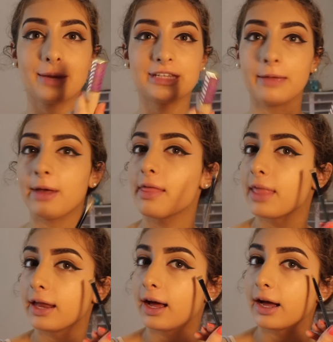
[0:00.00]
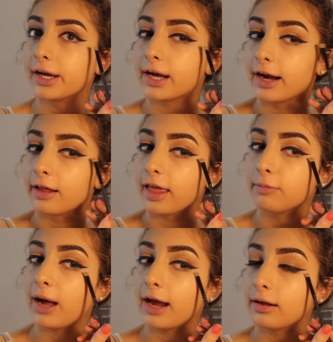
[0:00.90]
Shape Tape, and then I kind of
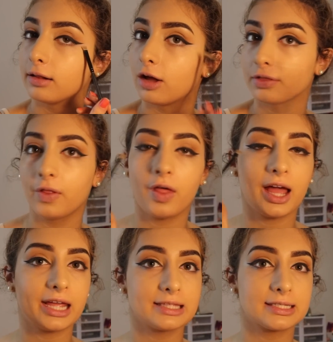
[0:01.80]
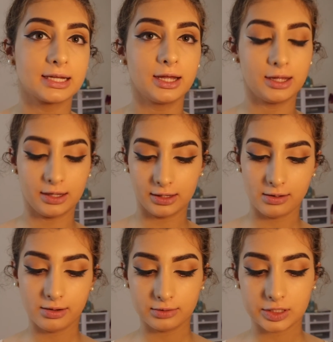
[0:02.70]
like pat it along the lines
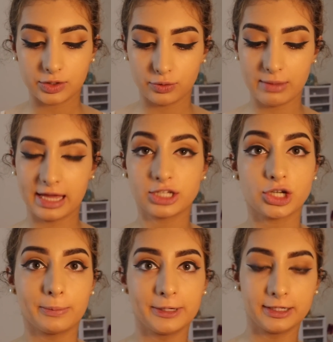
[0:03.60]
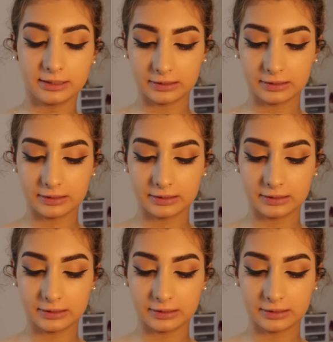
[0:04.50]
to make it sharper.